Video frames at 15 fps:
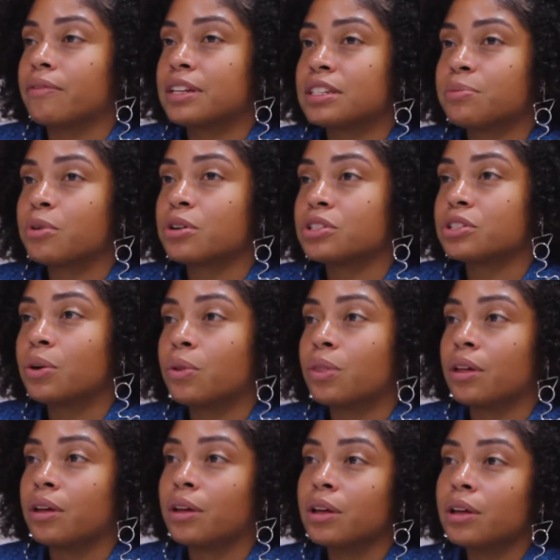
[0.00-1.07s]
It's more so
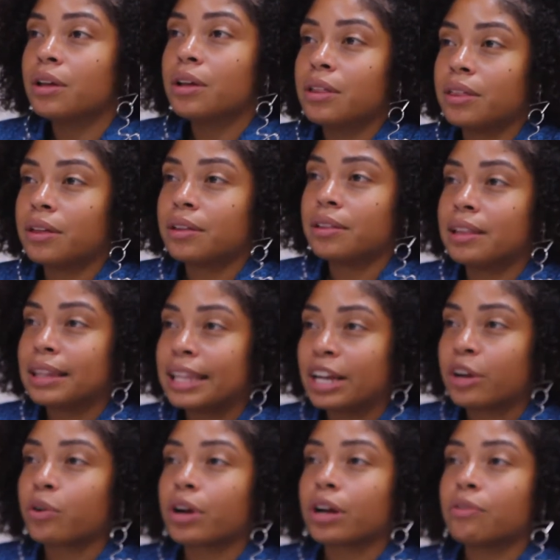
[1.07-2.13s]
the
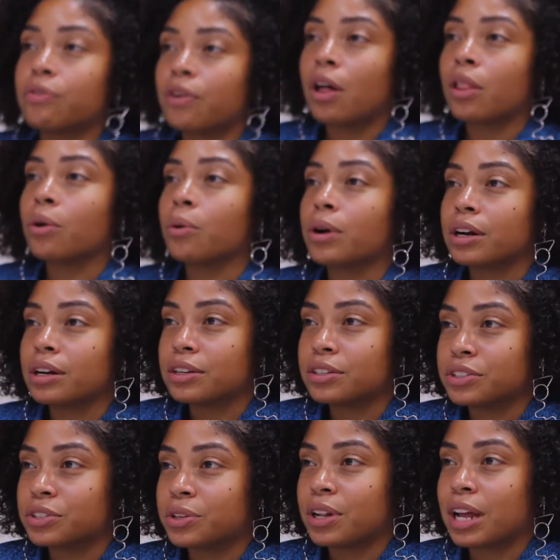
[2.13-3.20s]
lingering followers
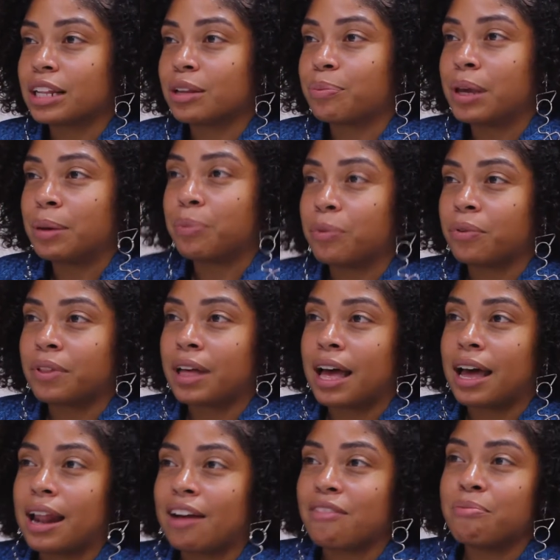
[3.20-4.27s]
or like the people
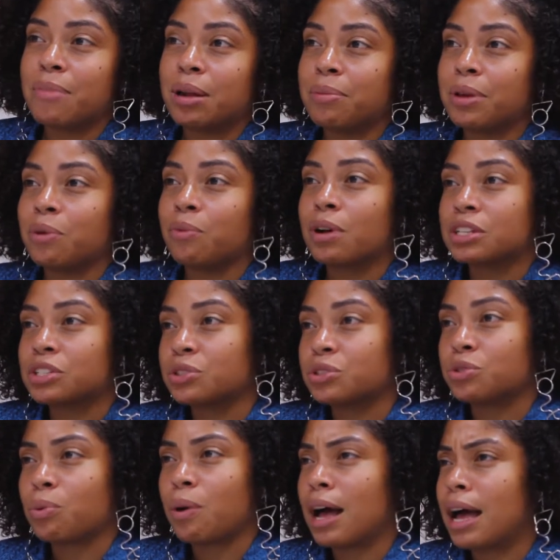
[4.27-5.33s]
that have met me once or
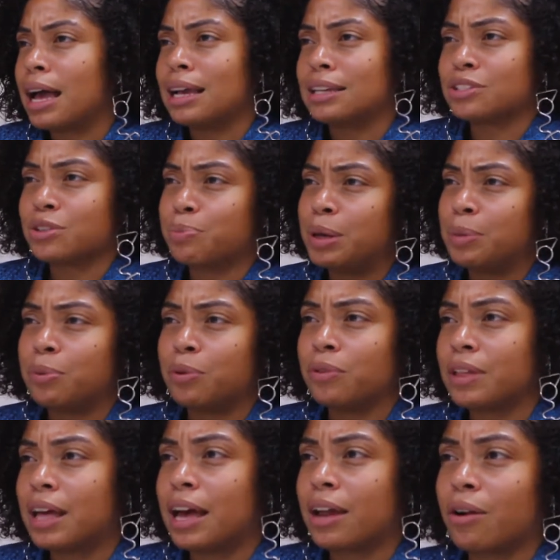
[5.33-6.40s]
twice, or people
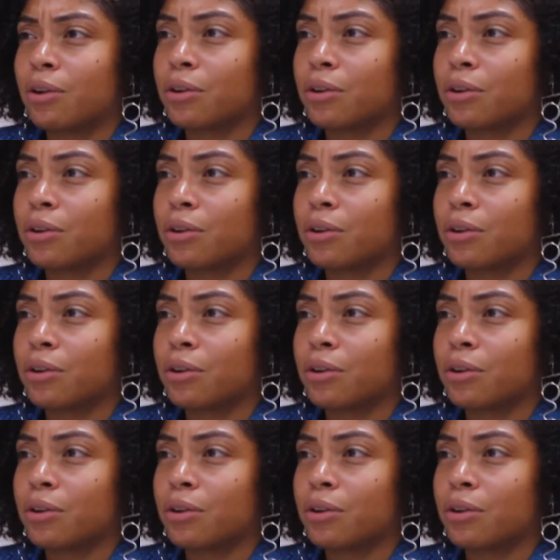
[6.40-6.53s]
that are